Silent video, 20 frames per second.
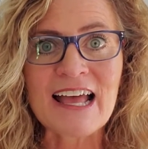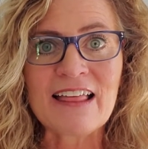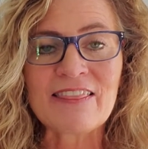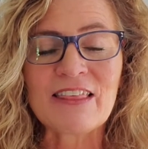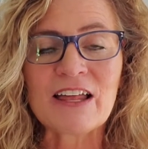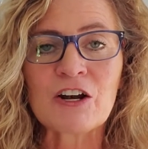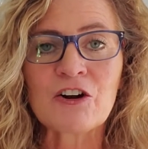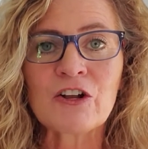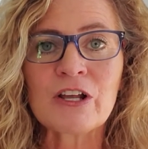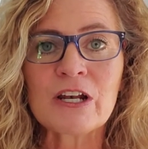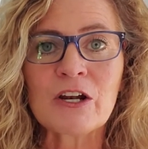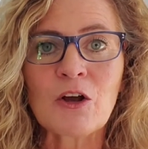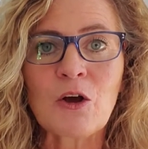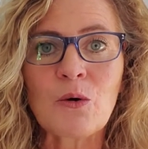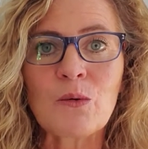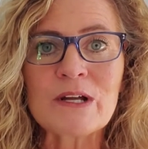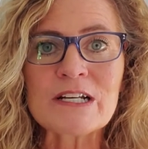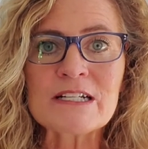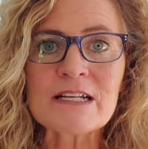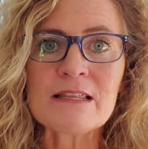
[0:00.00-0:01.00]
that are going to
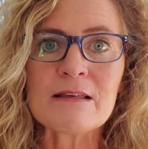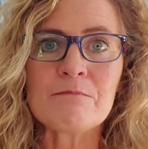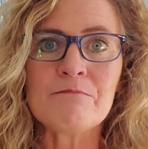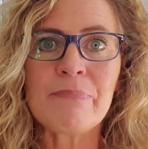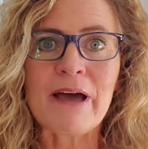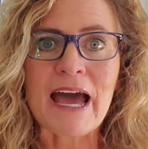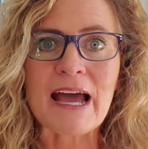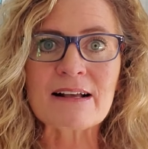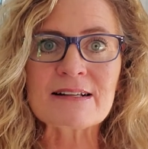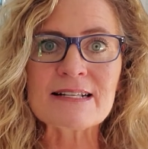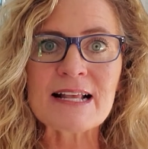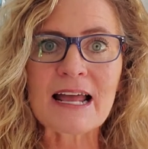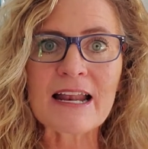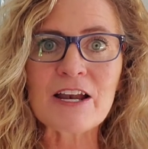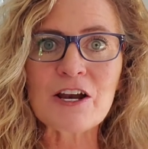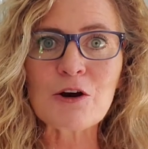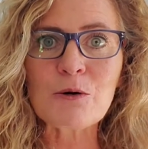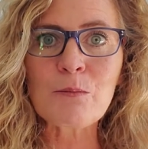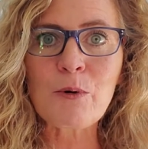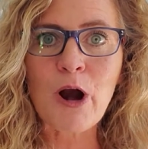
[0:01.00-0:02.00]
go into the backside of
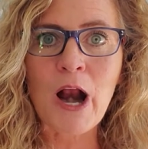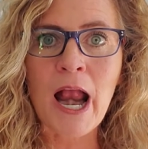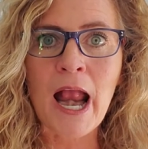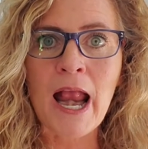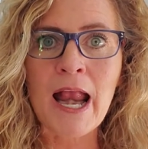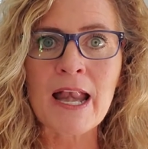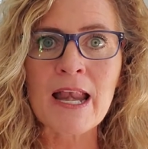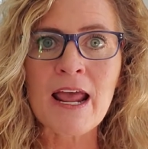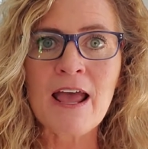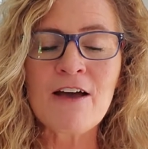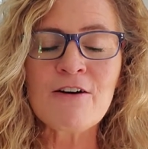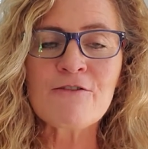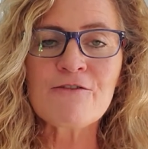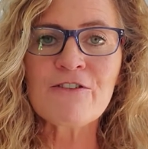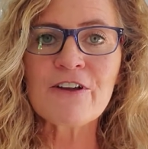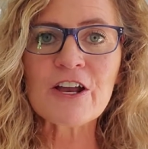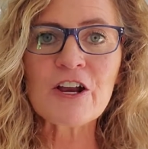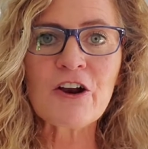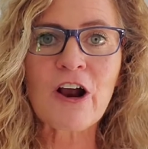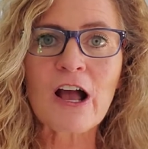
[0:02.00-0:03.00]
your brain,
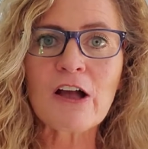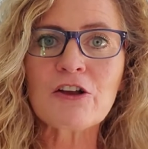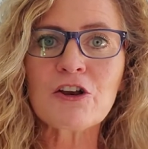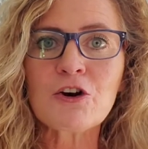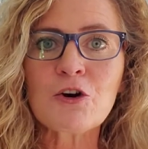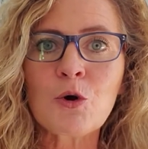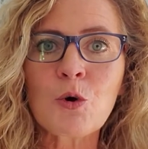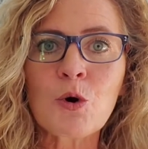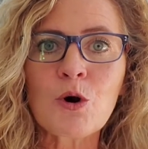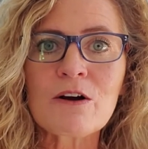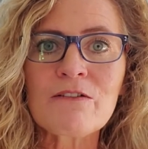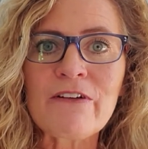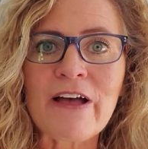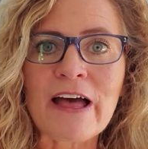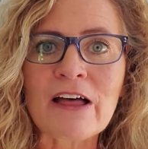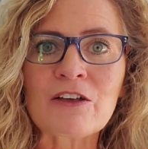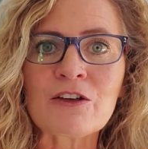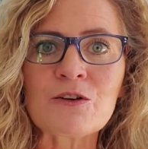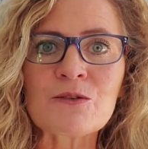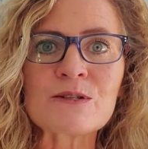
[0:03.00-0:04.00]
figure out your core
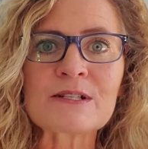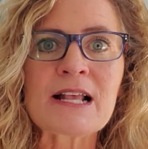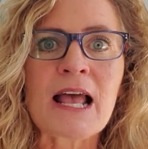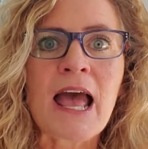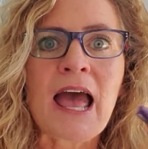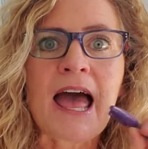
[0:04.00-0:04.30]
values,